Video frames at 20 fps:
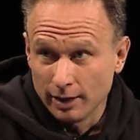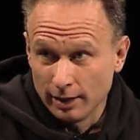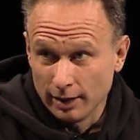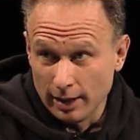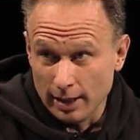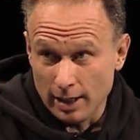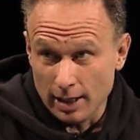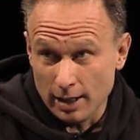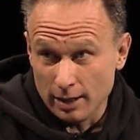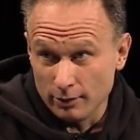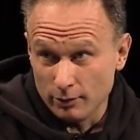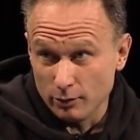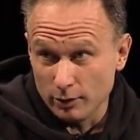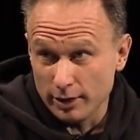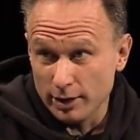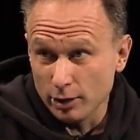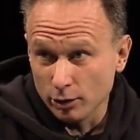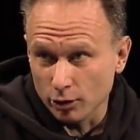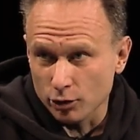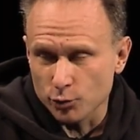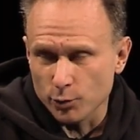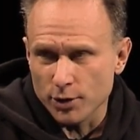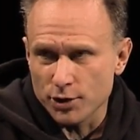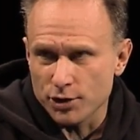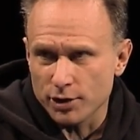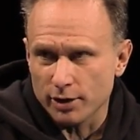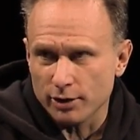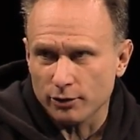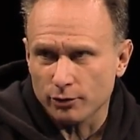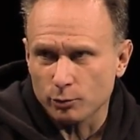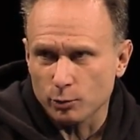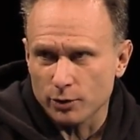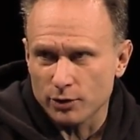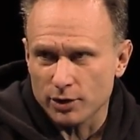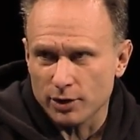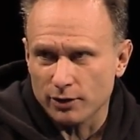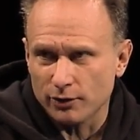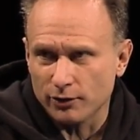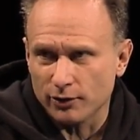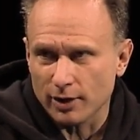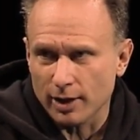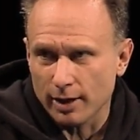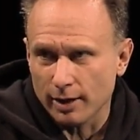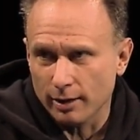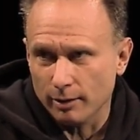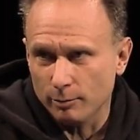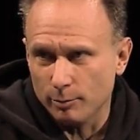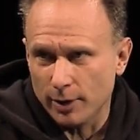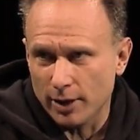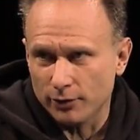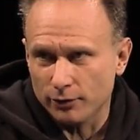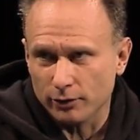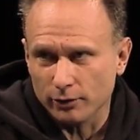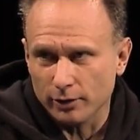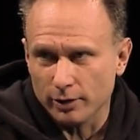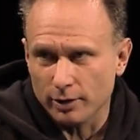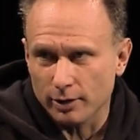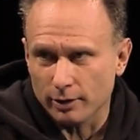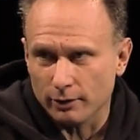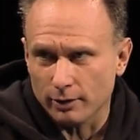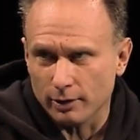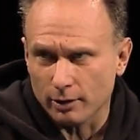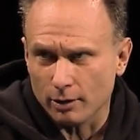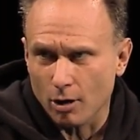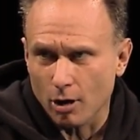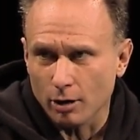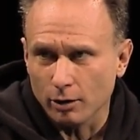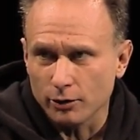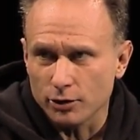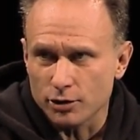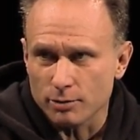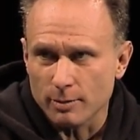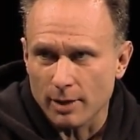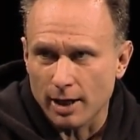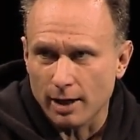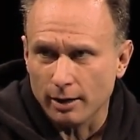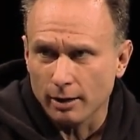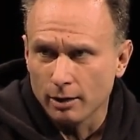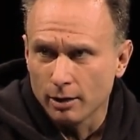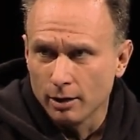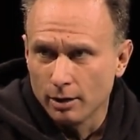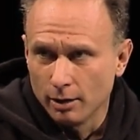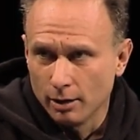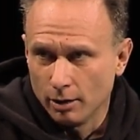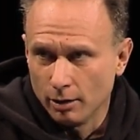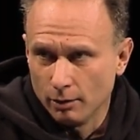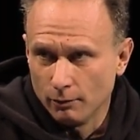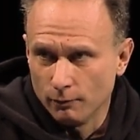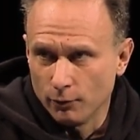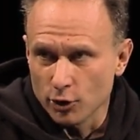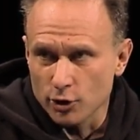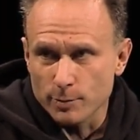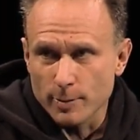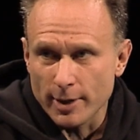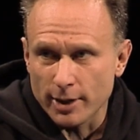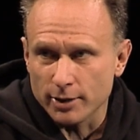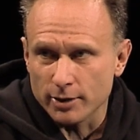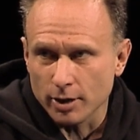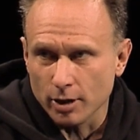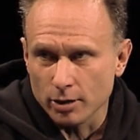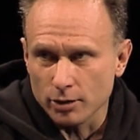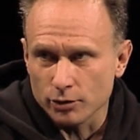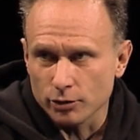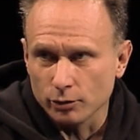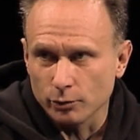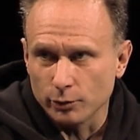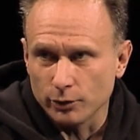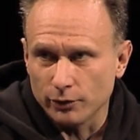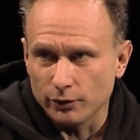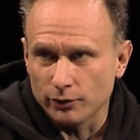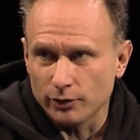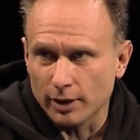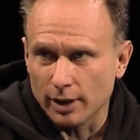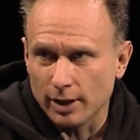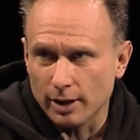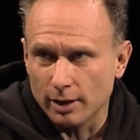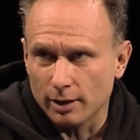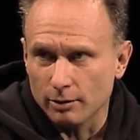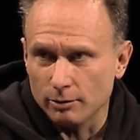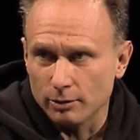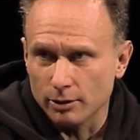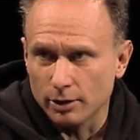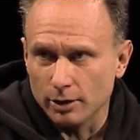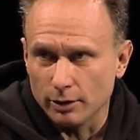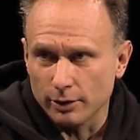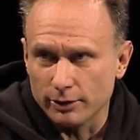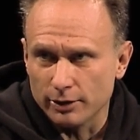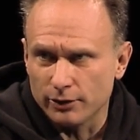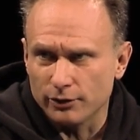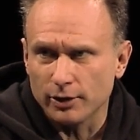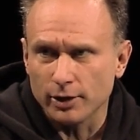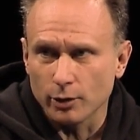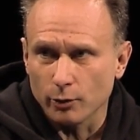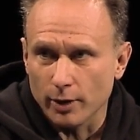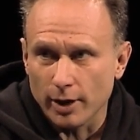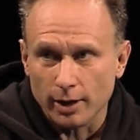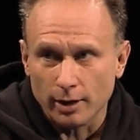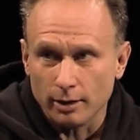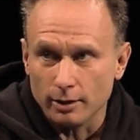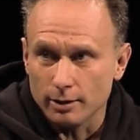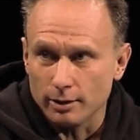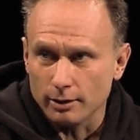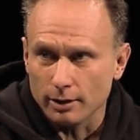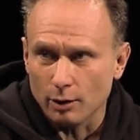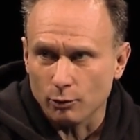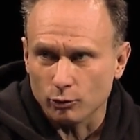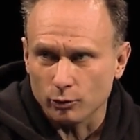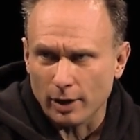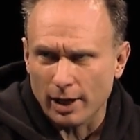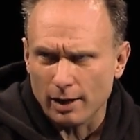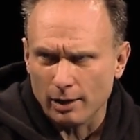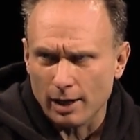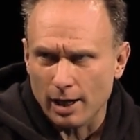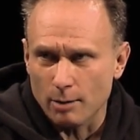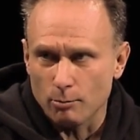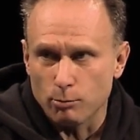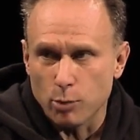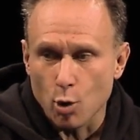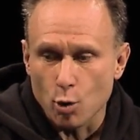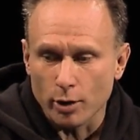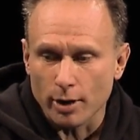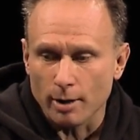and hallux rigidus, which is uh, basically the, the cartilage in my first metatarsal was uh, you know disintegrated and I was had bone